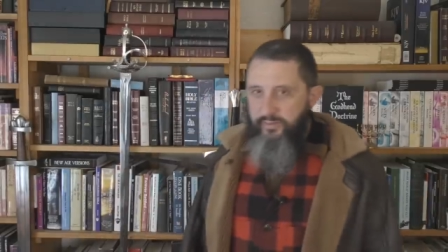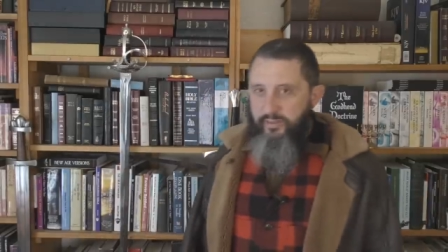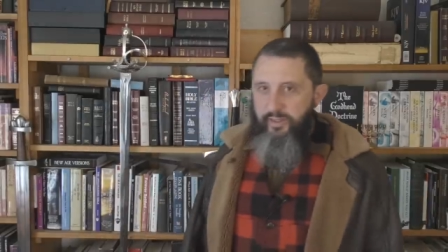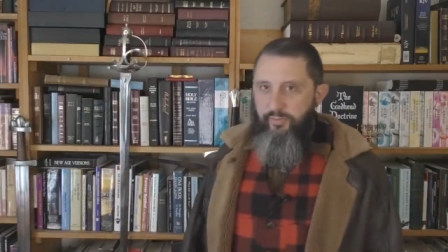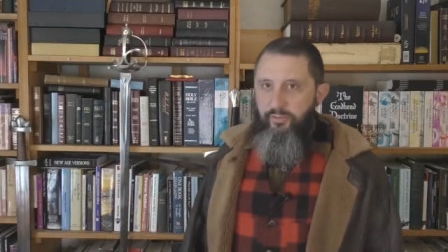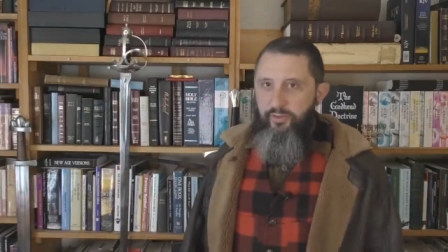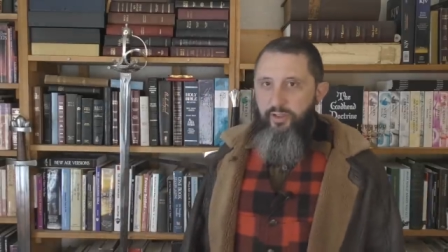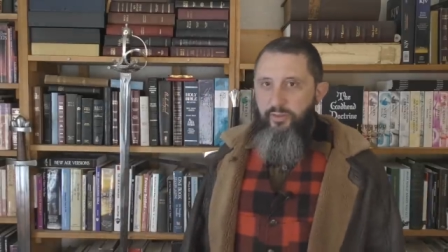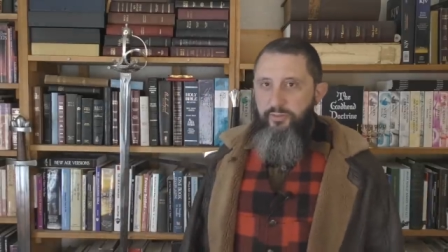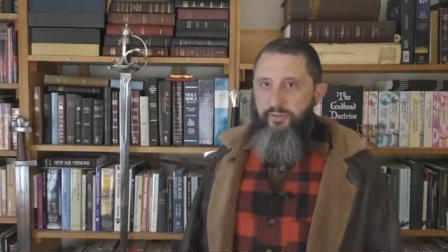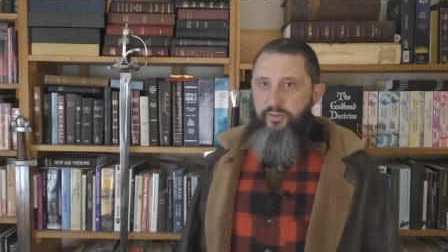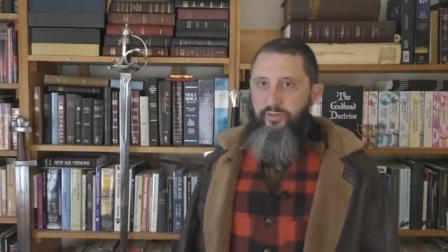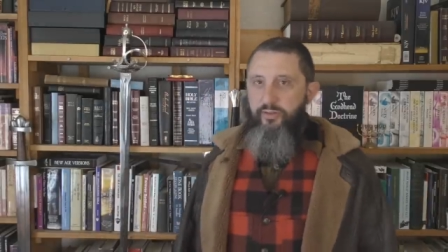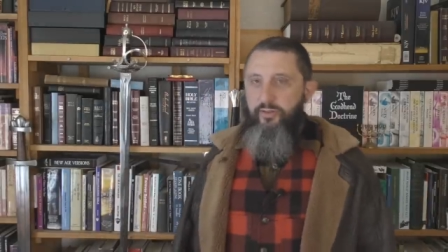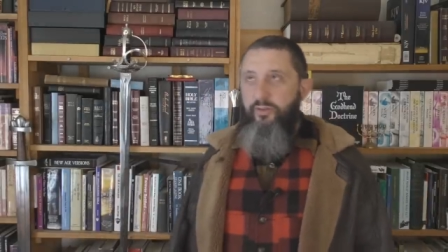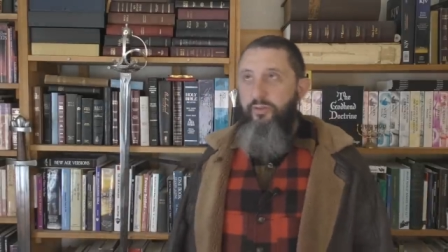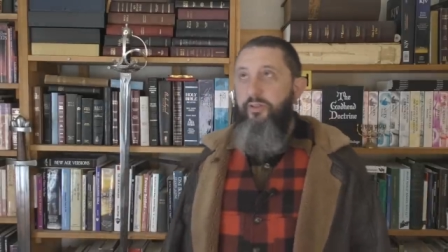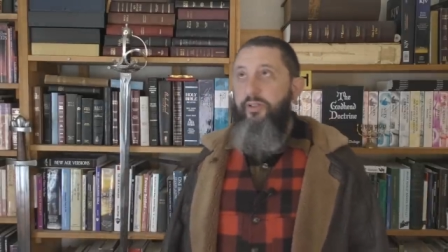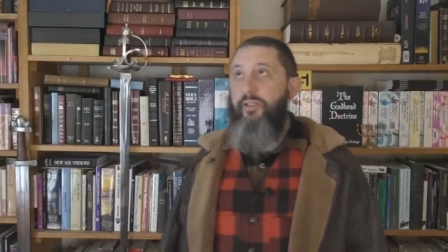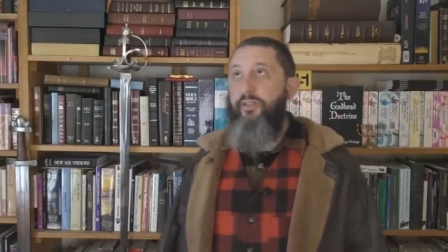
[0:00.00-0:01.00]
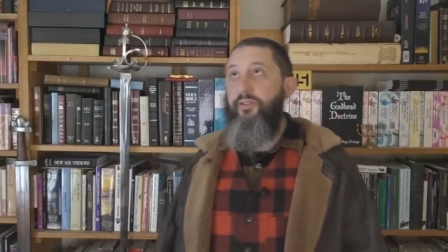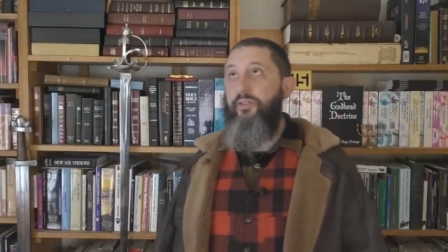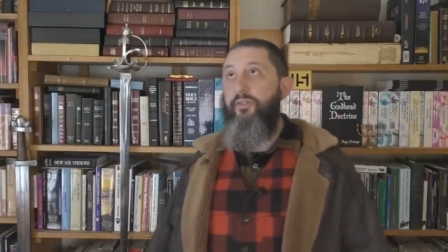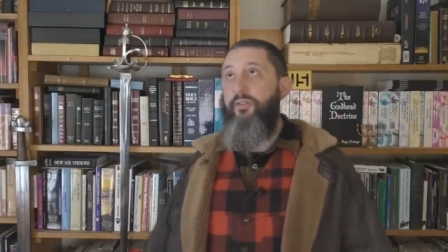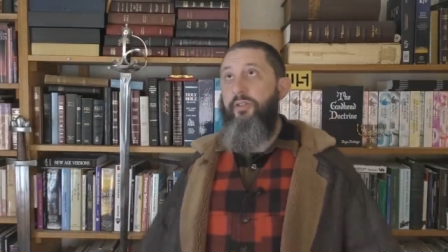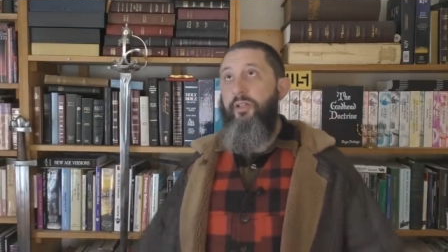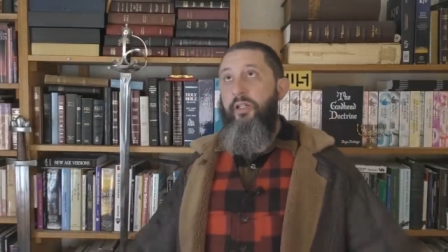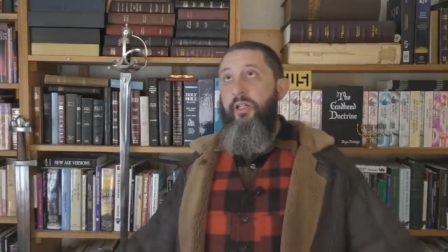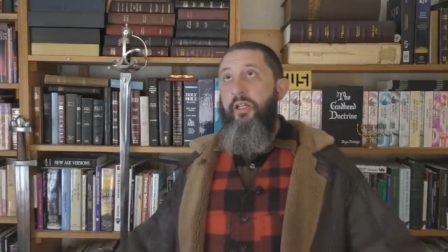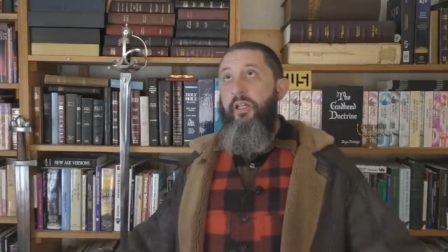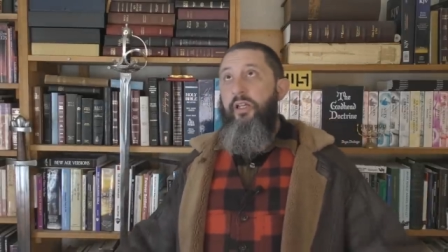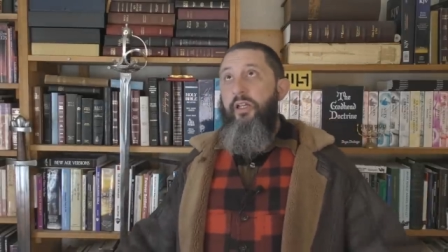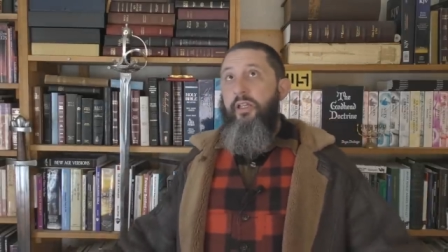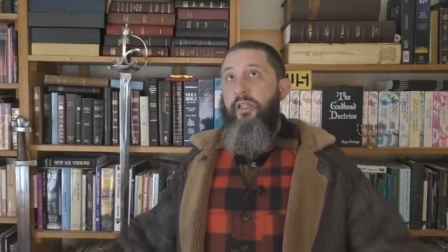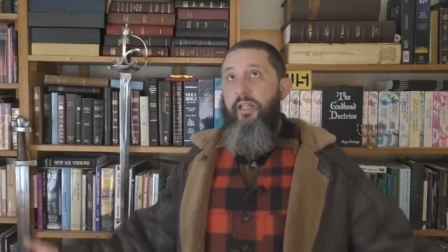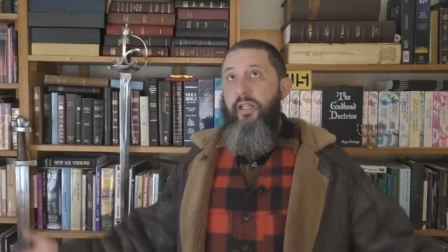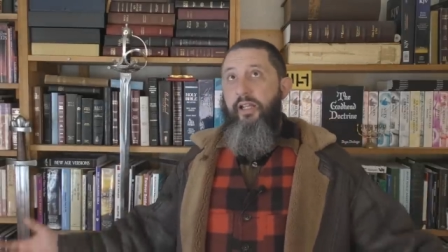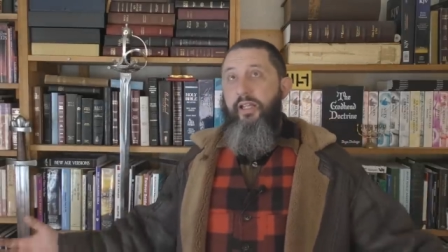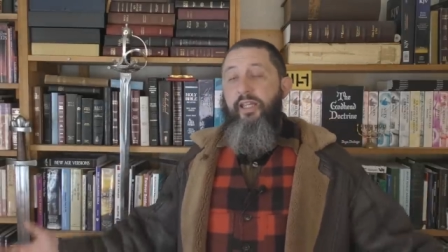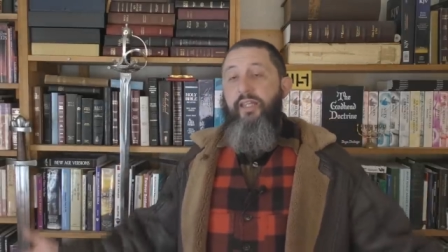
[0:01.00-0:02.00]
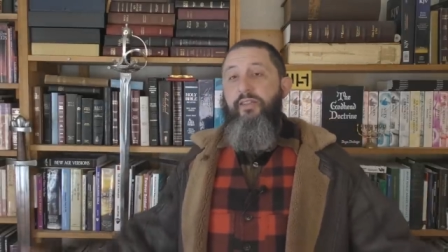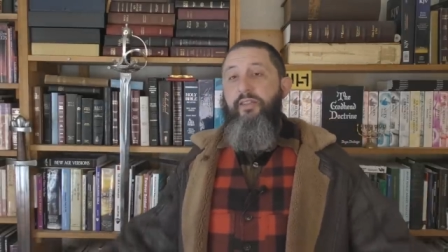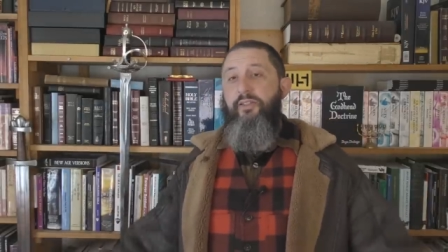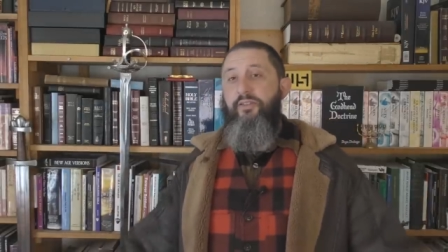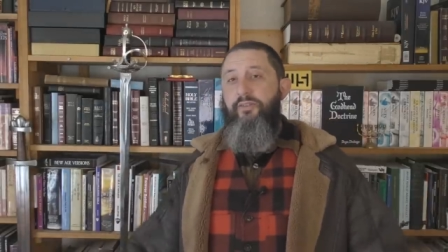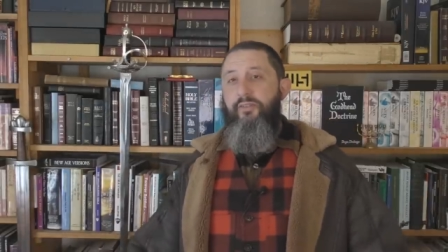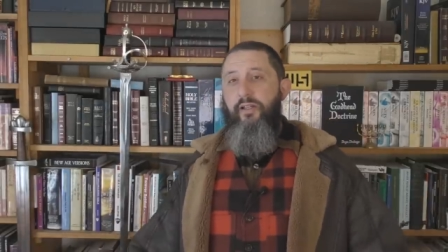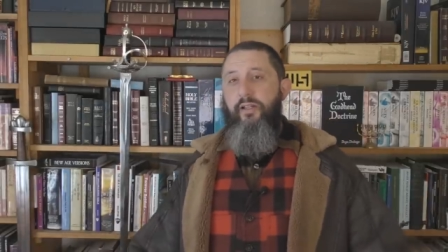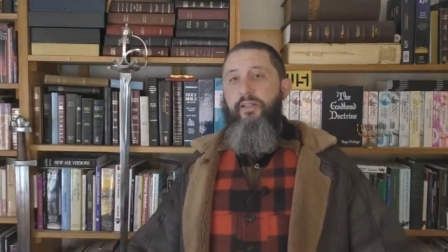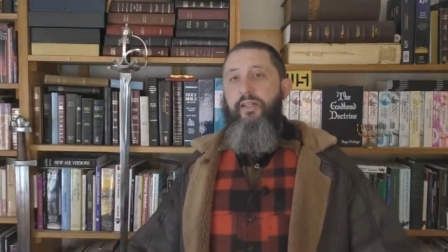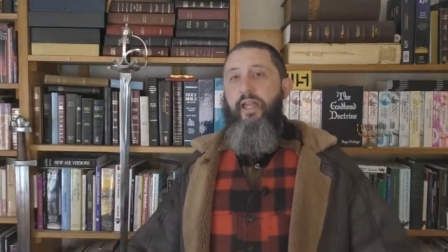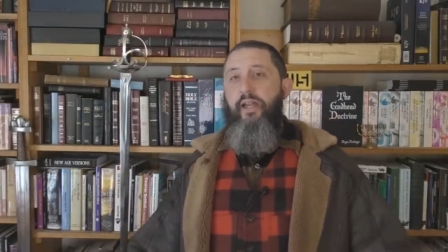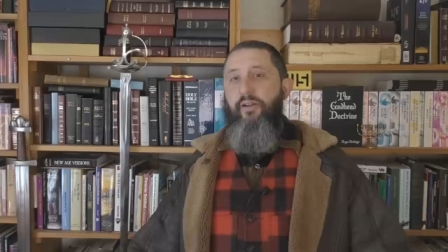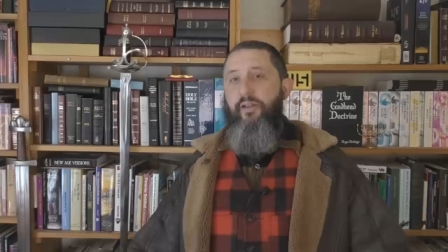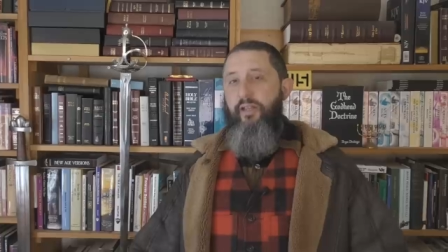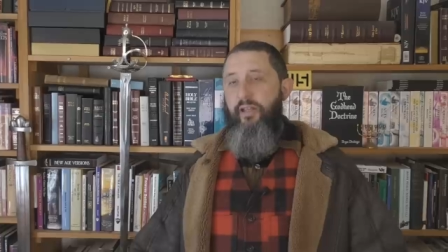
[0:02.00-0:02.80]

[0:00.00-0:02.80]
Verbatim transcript: devil comes to the Lord and he says, can I get this done now?